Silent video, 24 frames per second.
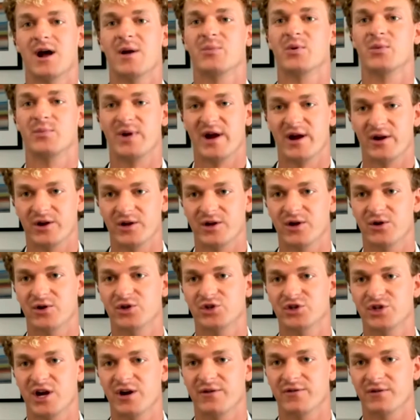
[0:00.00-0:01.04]
I'm prepared to go to
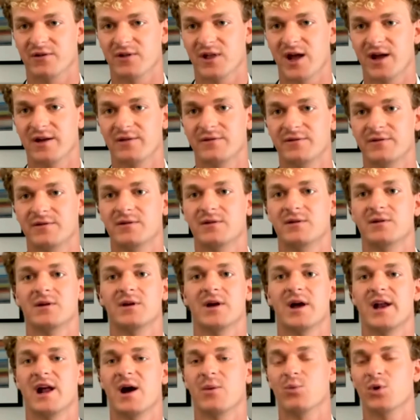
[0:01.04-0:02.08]
jail for life,
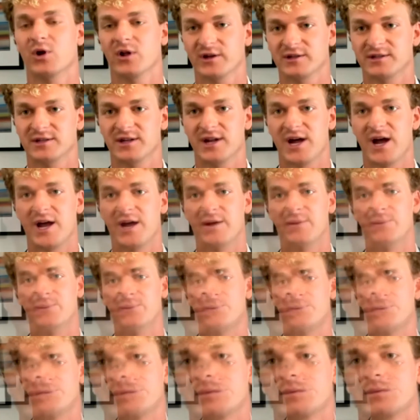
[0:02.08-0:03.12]
and I'm willing to die."
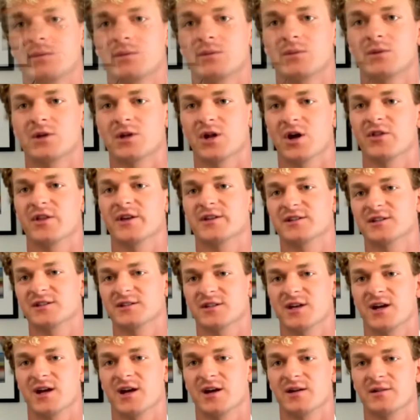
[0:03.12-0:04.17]
You know, this was
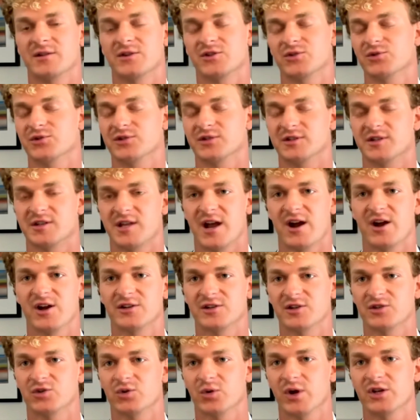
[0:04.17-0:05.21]
a scary
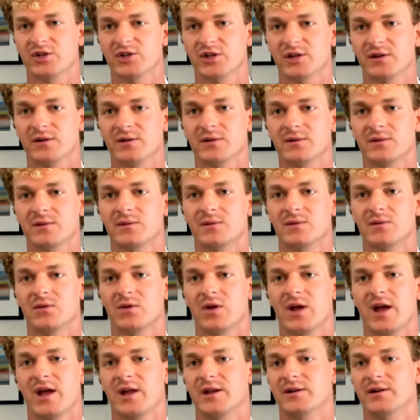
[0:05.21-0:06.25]
situation,
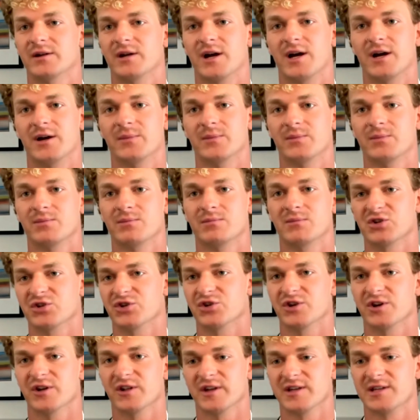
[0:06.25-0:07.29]
and
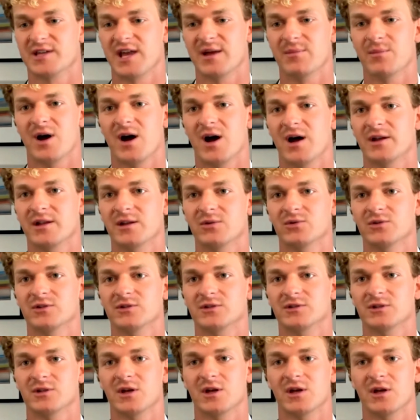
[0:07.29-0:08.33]
Mr. Neely came on. He
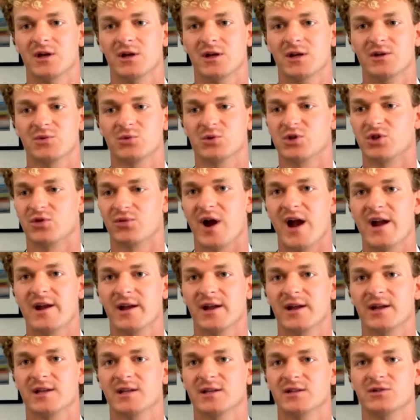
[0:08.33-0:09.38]
was
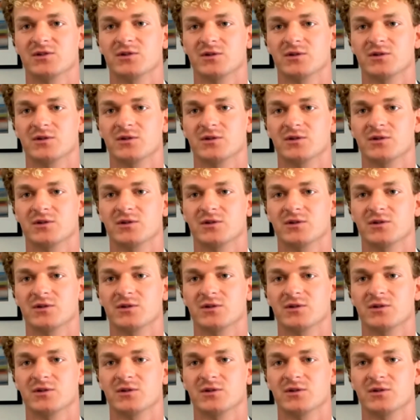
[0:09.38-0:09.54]
threatening.